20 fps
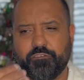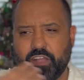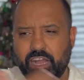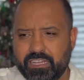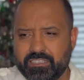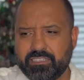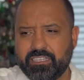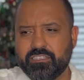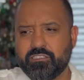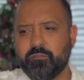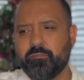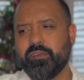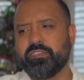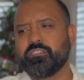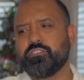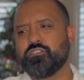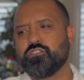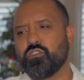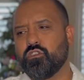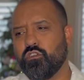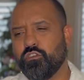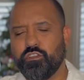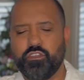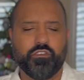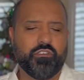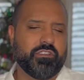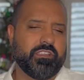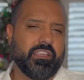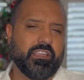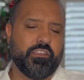God sends a messenger or
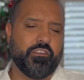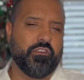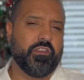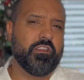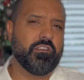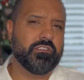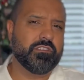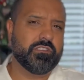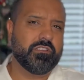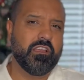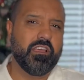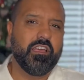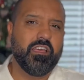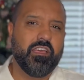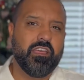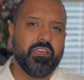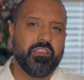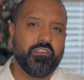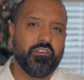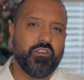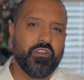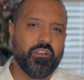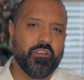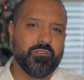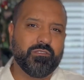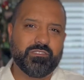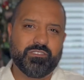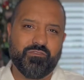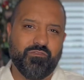you hear his